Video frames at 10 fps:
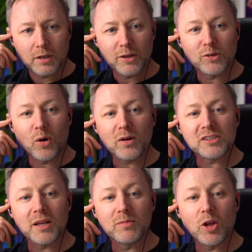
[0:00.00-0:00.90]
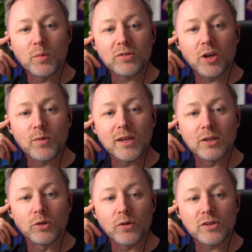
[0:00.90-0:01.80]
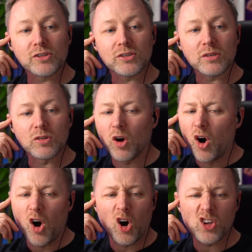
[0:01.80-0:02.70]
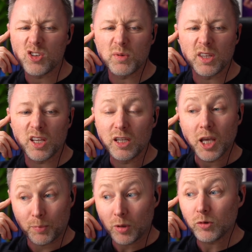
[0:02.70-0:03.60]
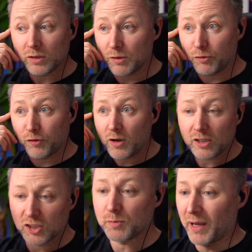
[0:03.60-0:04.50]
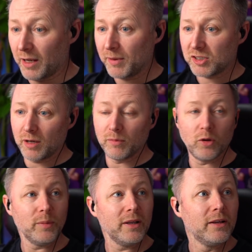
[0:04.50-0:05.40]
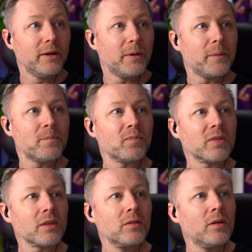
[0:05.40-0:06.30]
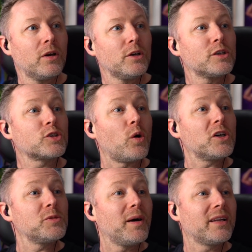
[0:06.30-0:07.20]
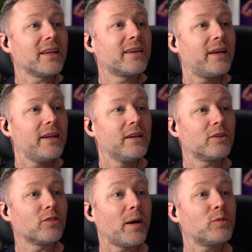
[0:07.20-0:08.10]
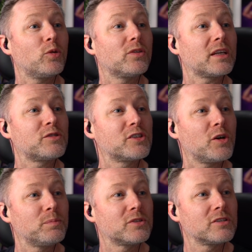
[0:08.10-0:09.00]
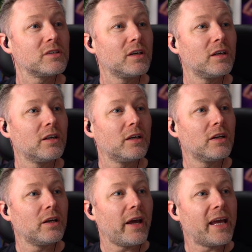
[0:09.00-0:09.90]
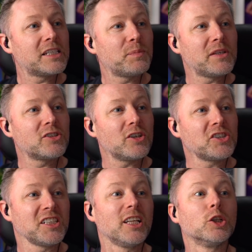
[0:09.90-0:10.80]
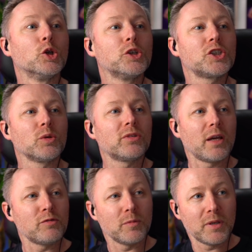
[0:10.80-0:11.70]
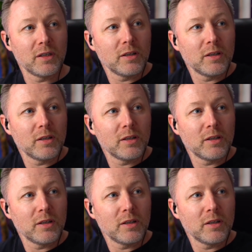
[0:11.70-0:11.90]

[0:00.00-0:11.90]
Doxed him now with how he looks. No, you wouldn't. He probably looks a fucking spitting image of him now, man. Scottish man and Kinney, Raptoad thinks the subs. It's been such an illusional time for me.